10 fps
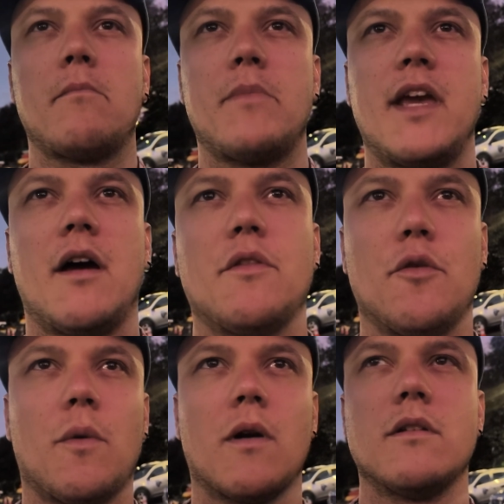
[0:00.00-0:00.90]
Be out in
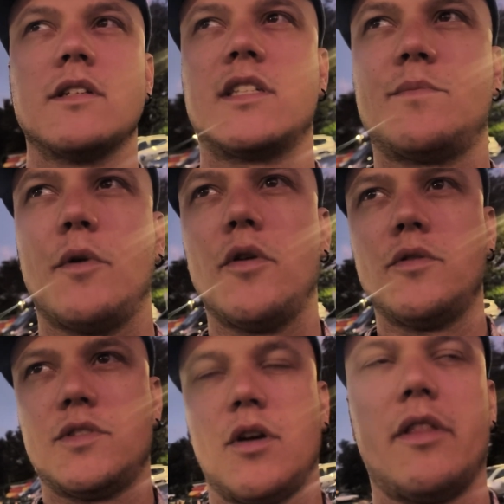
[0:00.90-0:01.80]
the world,
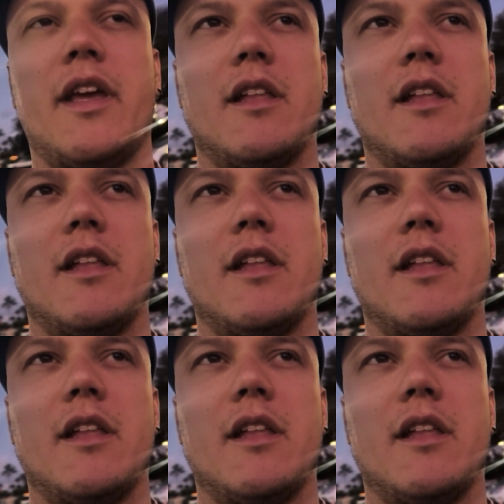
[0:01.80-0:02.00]
exposed to all the